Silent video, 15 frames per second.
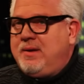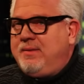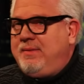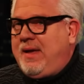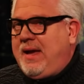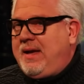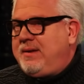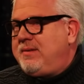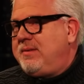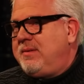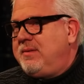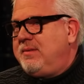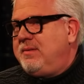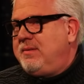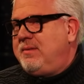that
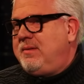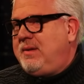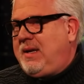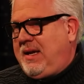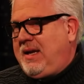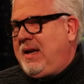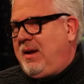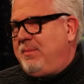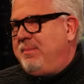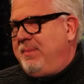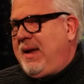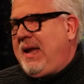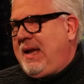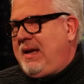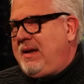he helped
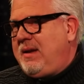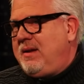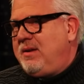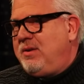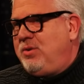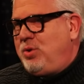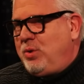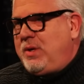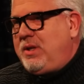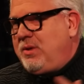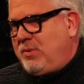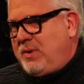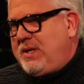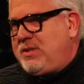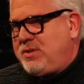make doing
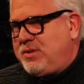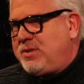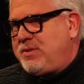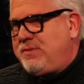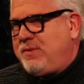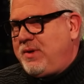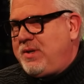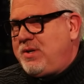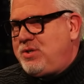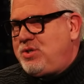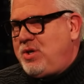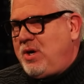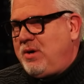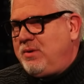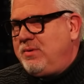the research for this
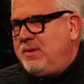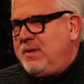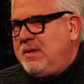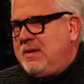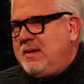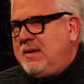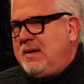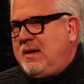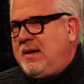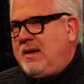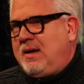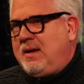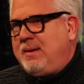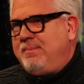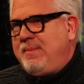show.
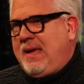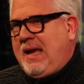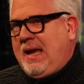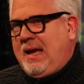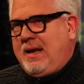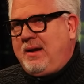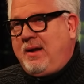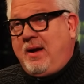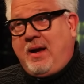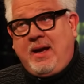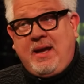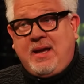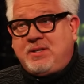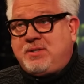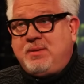And
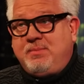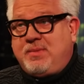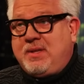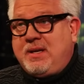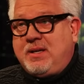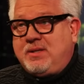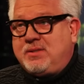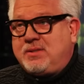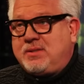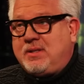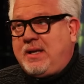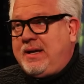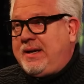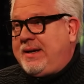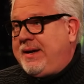I asked him things
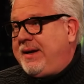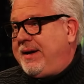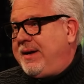like,